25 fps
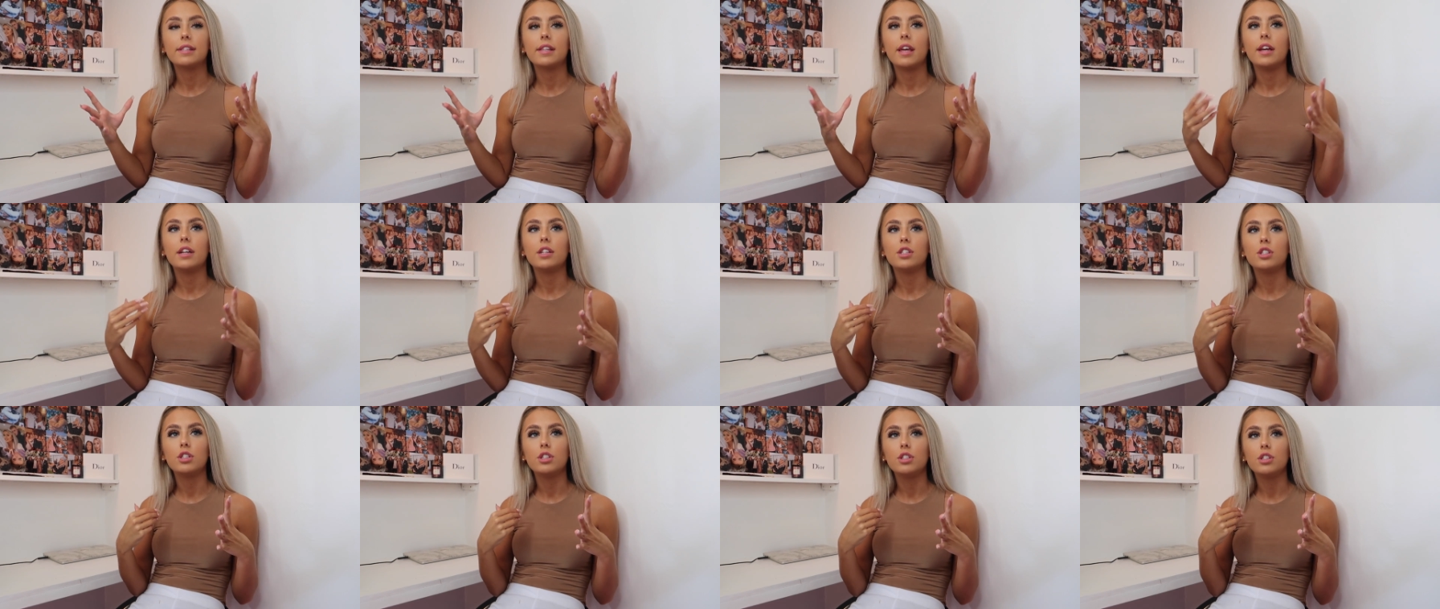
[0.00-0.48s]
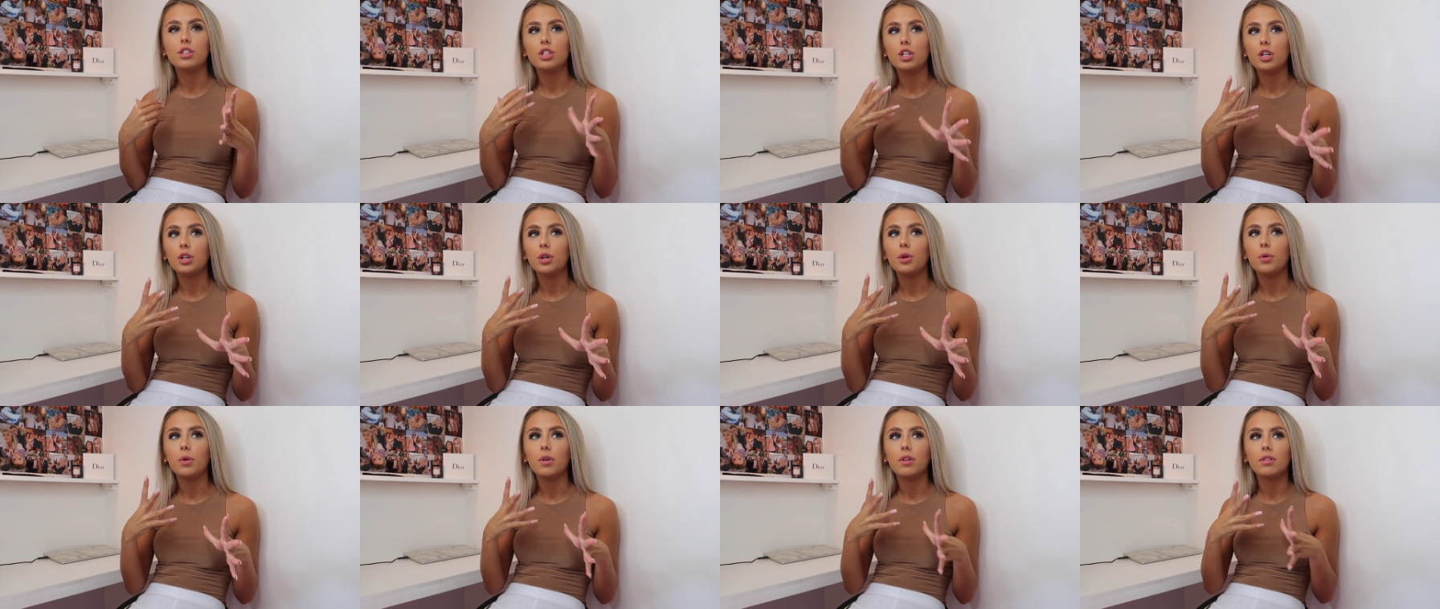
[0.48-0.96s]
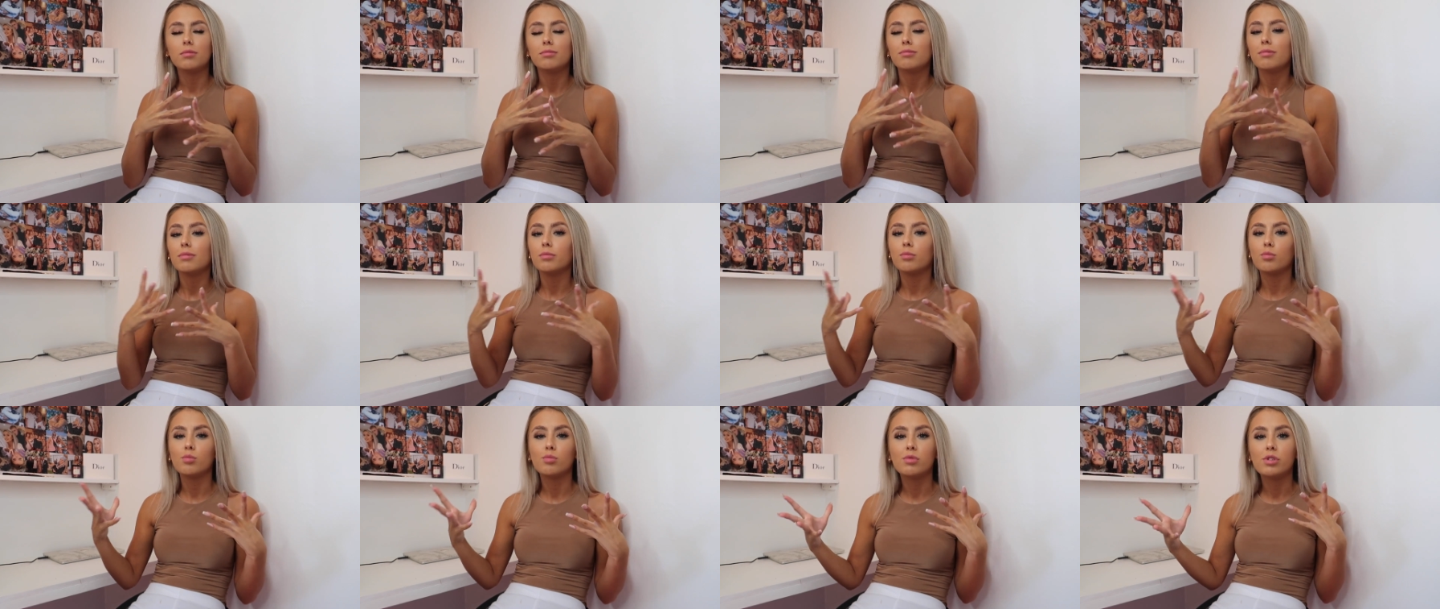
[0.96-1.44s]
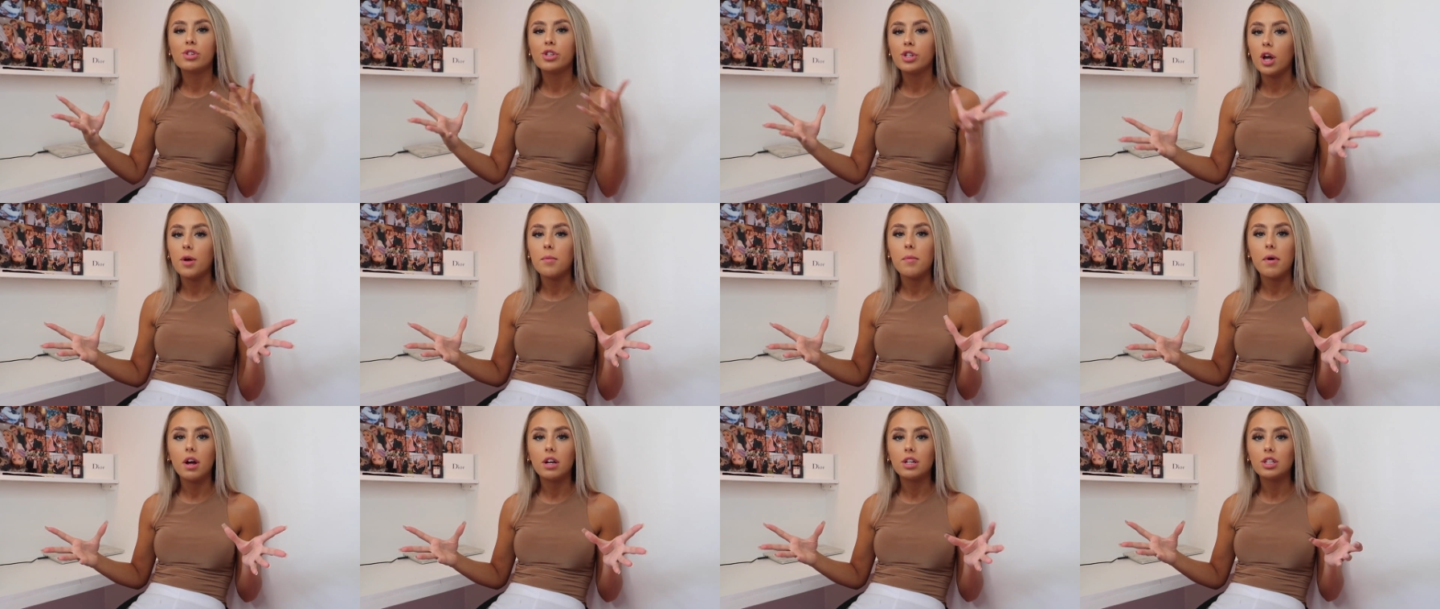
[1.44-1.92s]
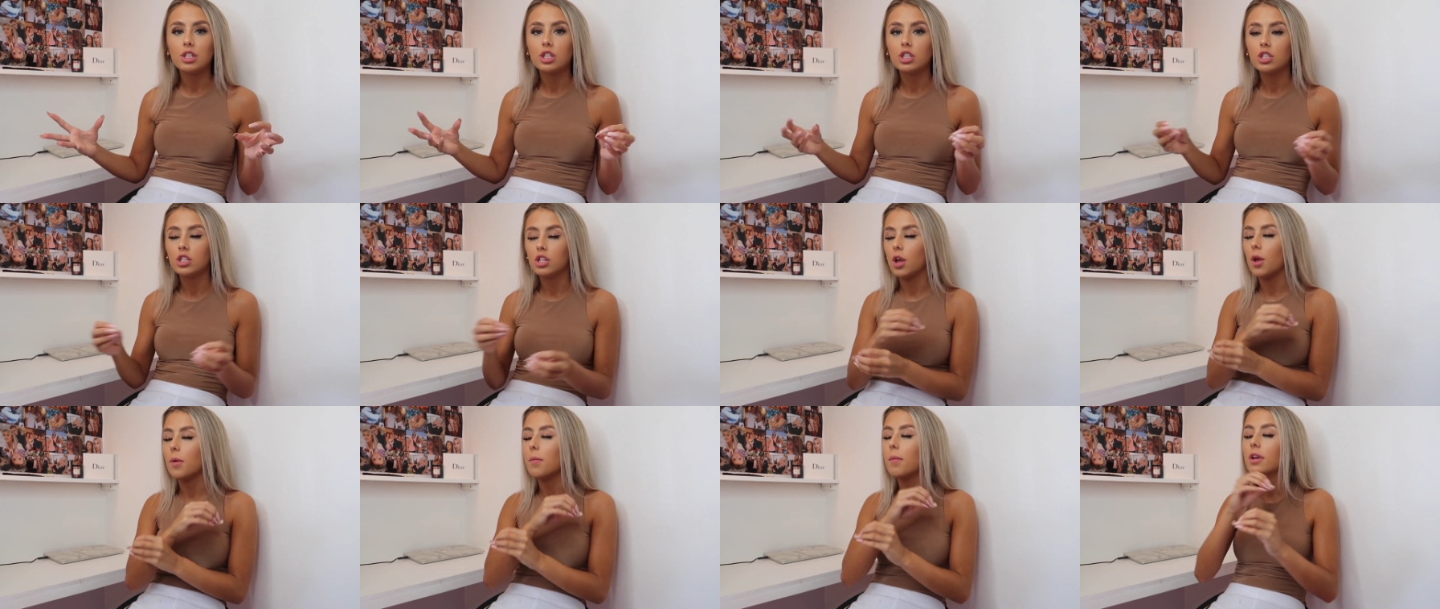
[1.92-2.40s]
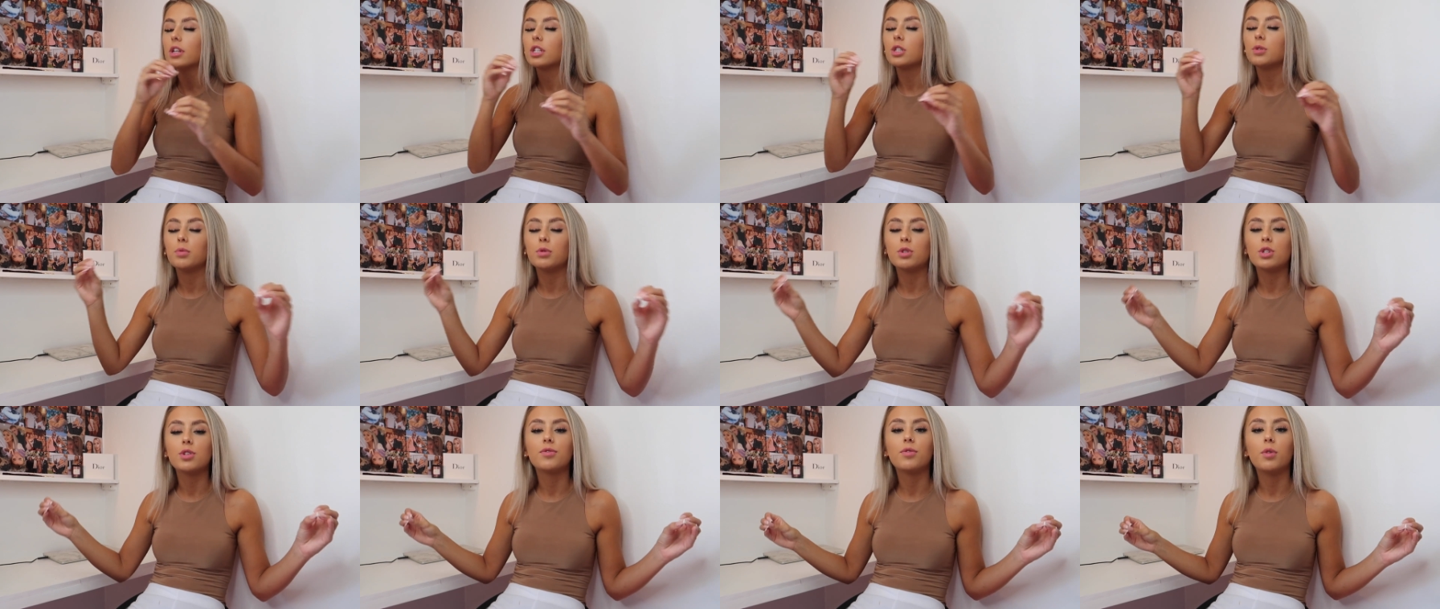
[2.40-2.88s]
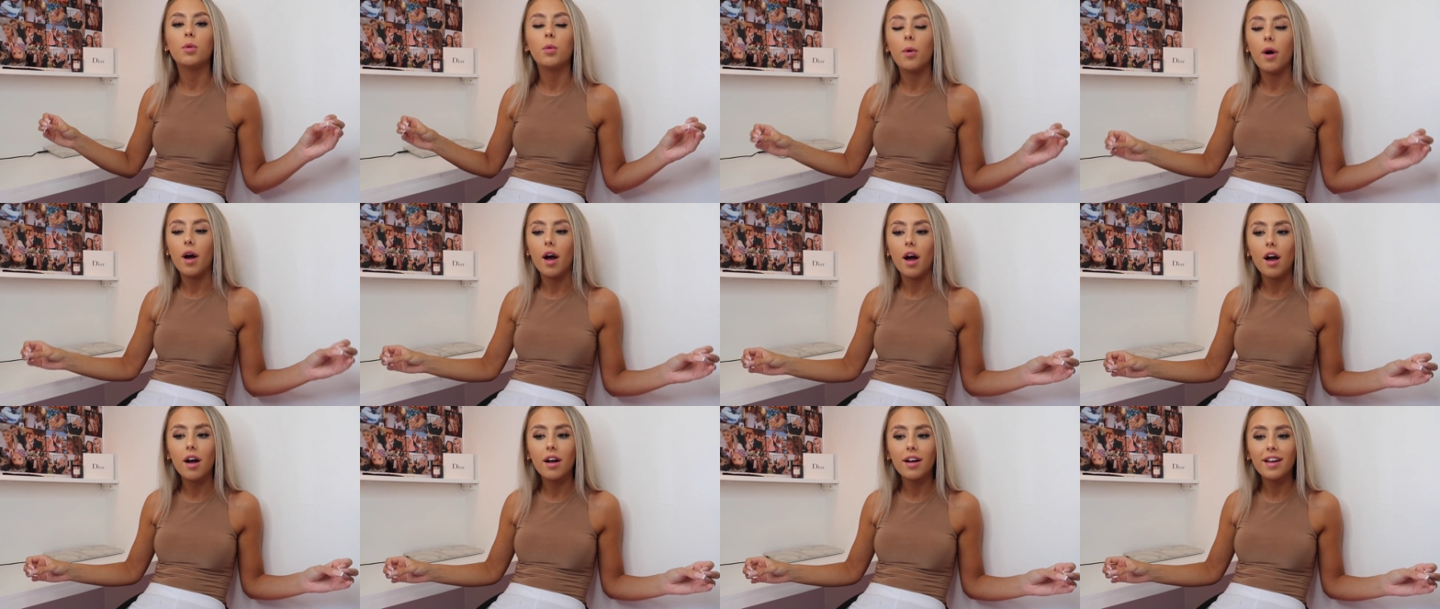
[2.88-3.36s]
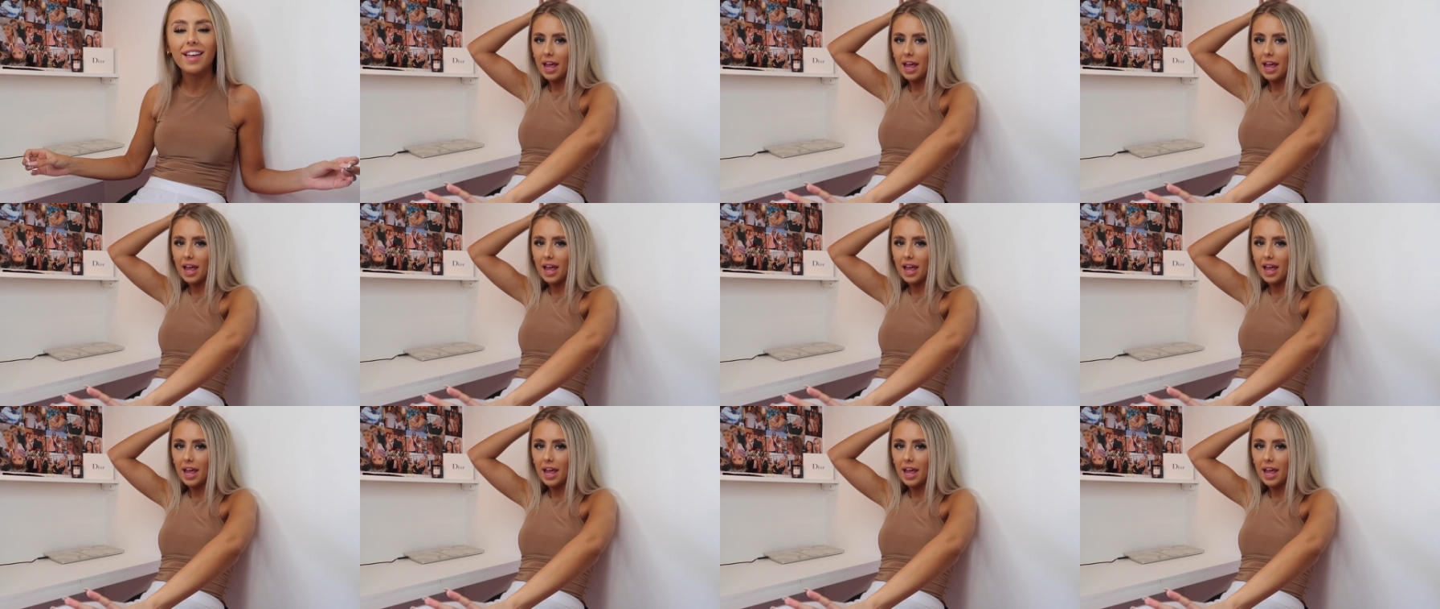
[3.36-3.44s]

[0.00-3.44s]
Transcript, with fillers: They do so much, so much beautiful work.